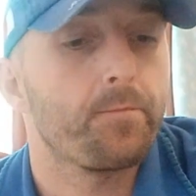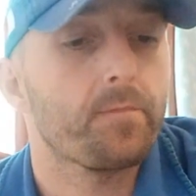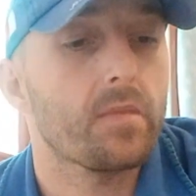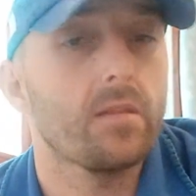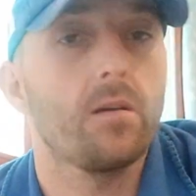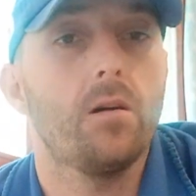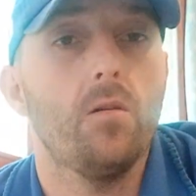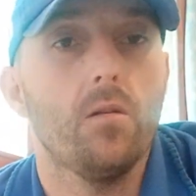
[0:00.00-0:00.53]

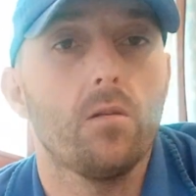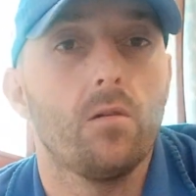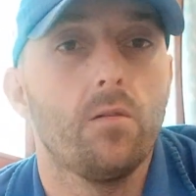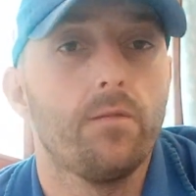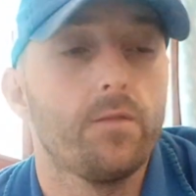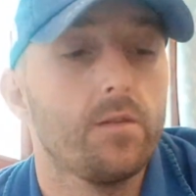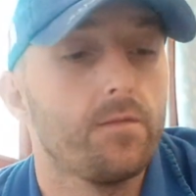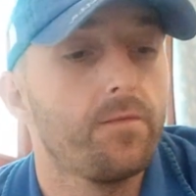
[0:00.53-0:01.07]
the hall
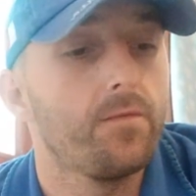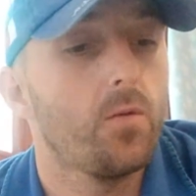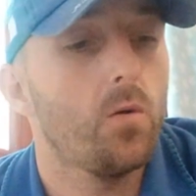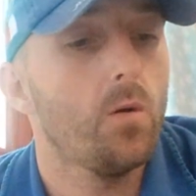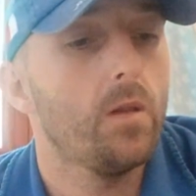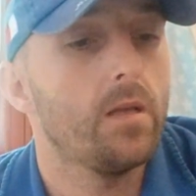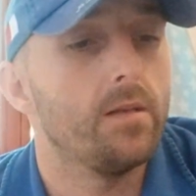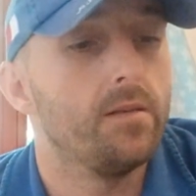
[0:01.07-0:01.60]
of the
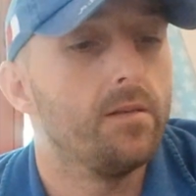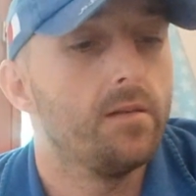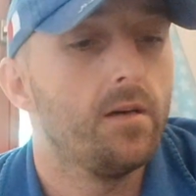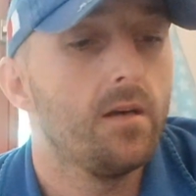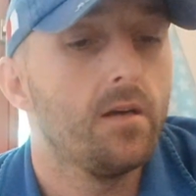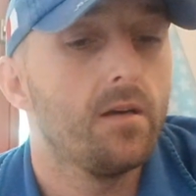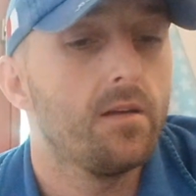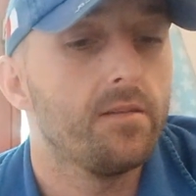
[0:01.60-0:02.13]
fallen,
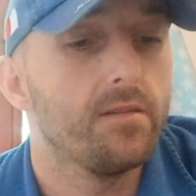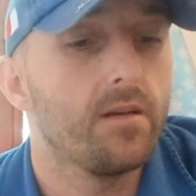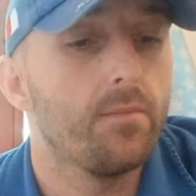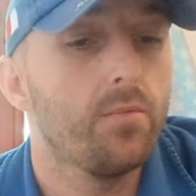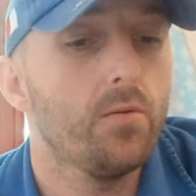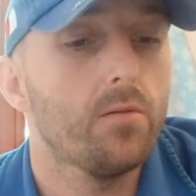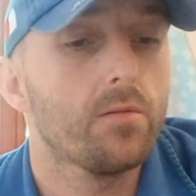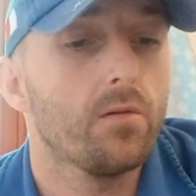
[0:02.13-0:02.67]
the
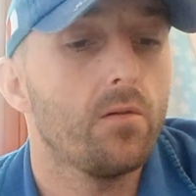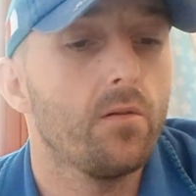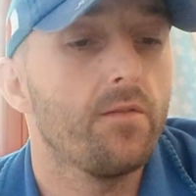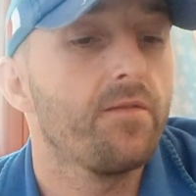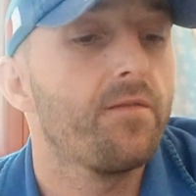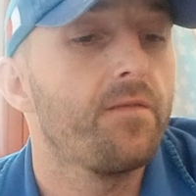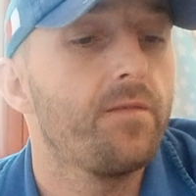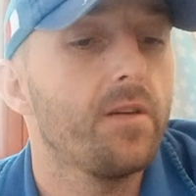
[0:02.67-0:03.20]
abode
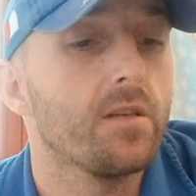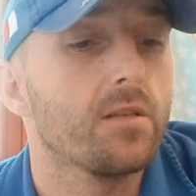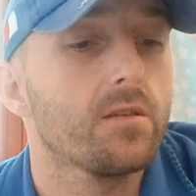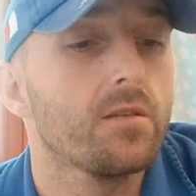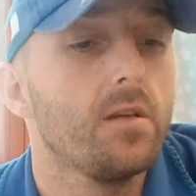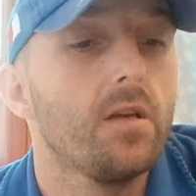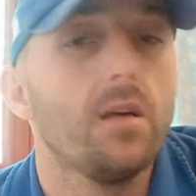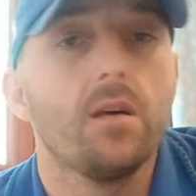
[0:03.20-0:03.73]
of fetch.